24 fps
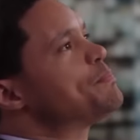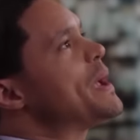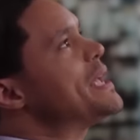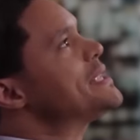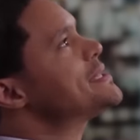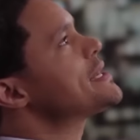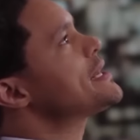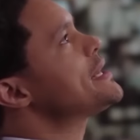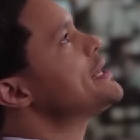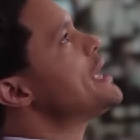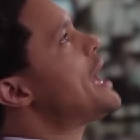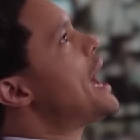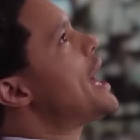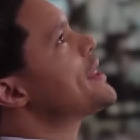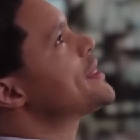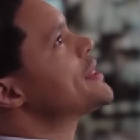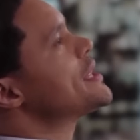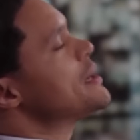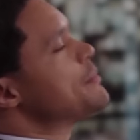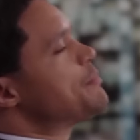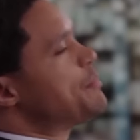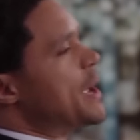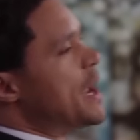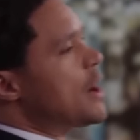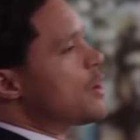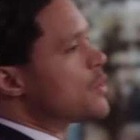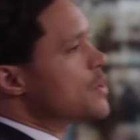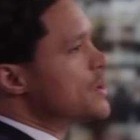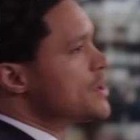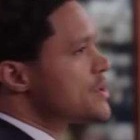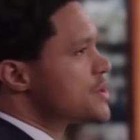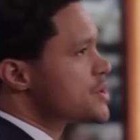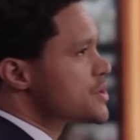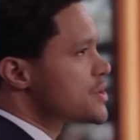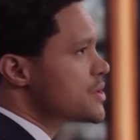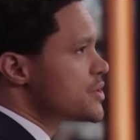Basically, I think
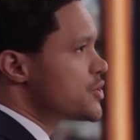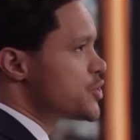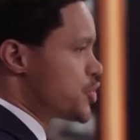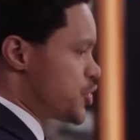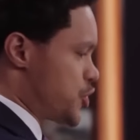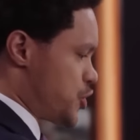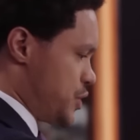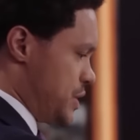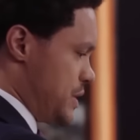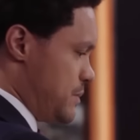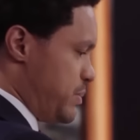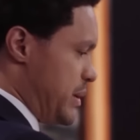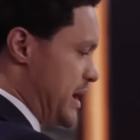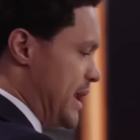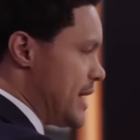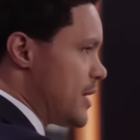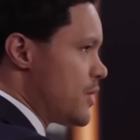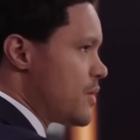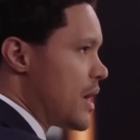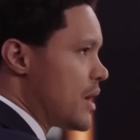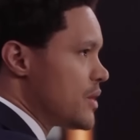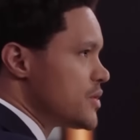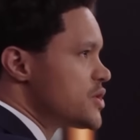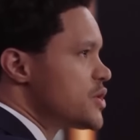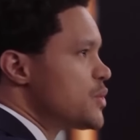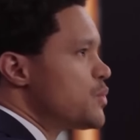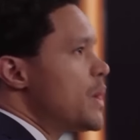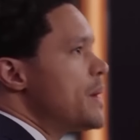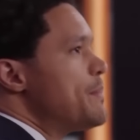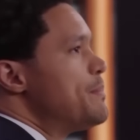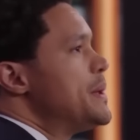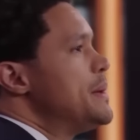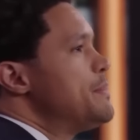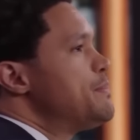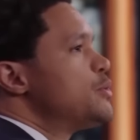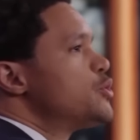parents should treat playgrounds the
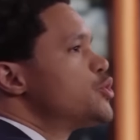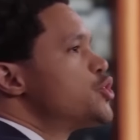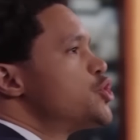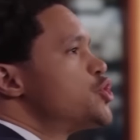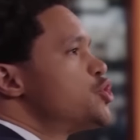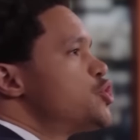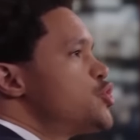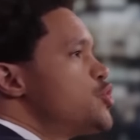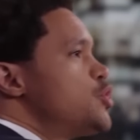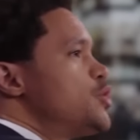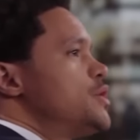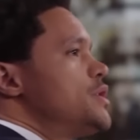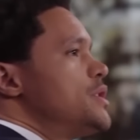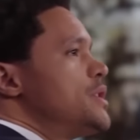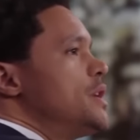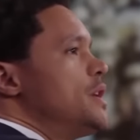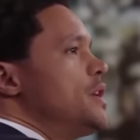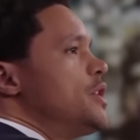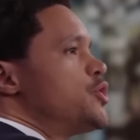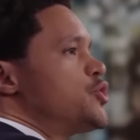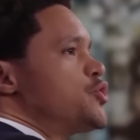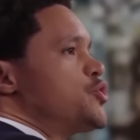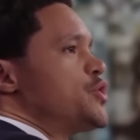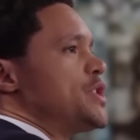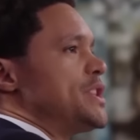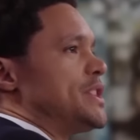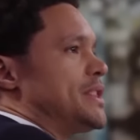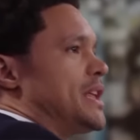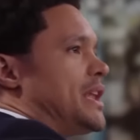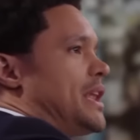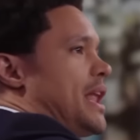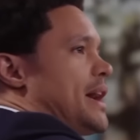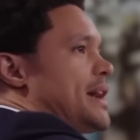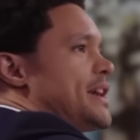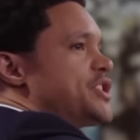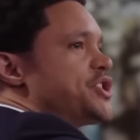way people should
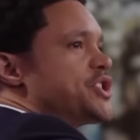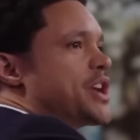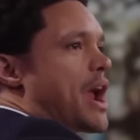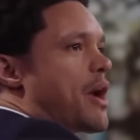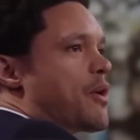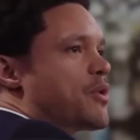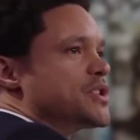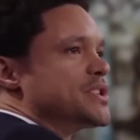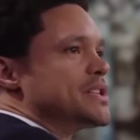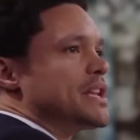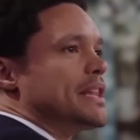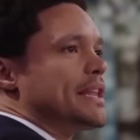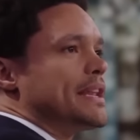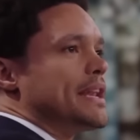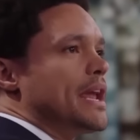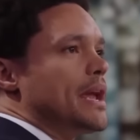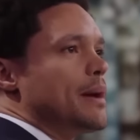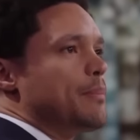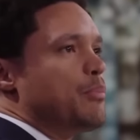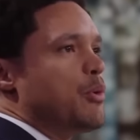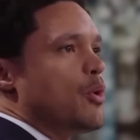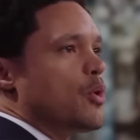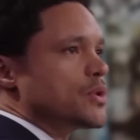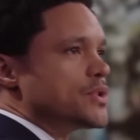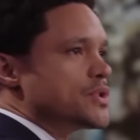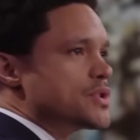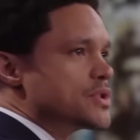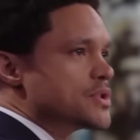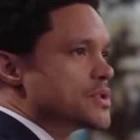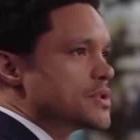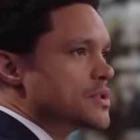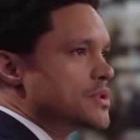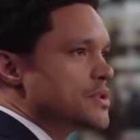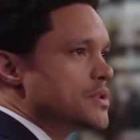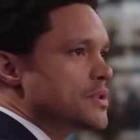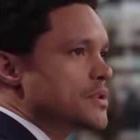treat the luggage carousel at
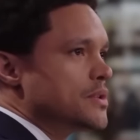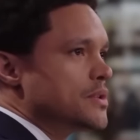airports.